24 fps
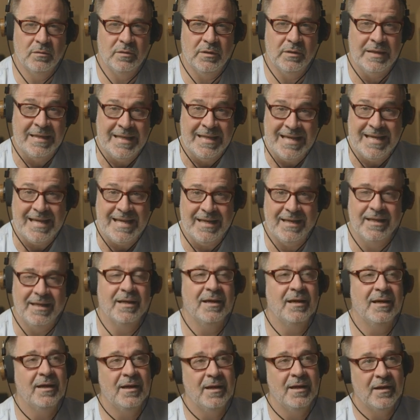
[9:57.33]
need,
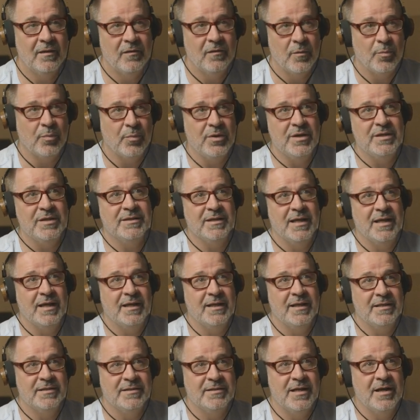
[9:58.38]
the
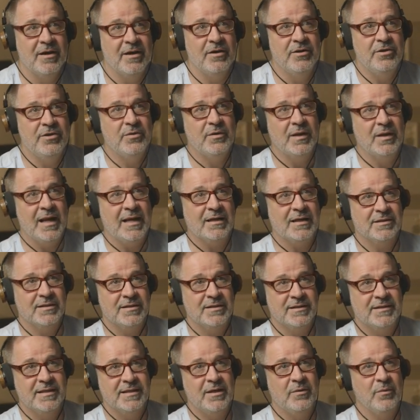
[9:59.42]
preset is there, and you can actually
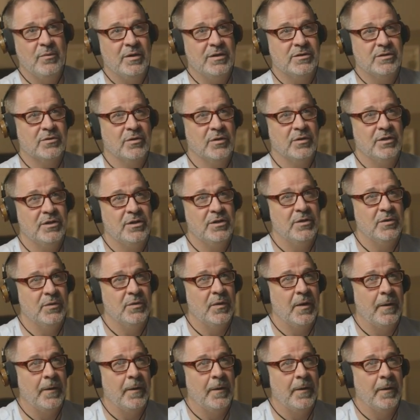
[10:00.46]
see what it's going to do.